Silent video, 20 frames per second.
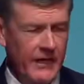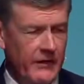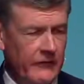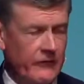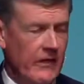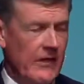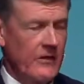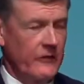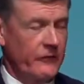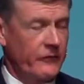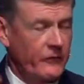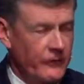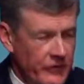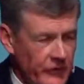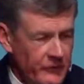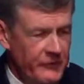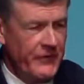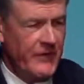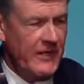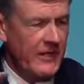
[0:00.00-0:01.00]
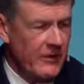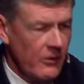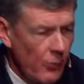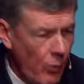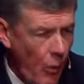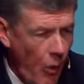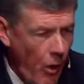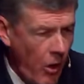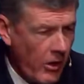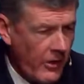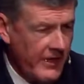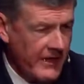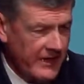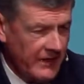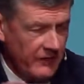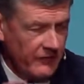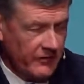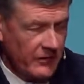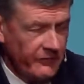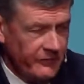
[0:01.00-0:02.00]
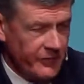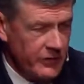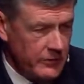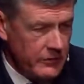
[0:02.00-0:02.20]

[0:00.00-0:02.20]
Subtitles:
as severe warnings if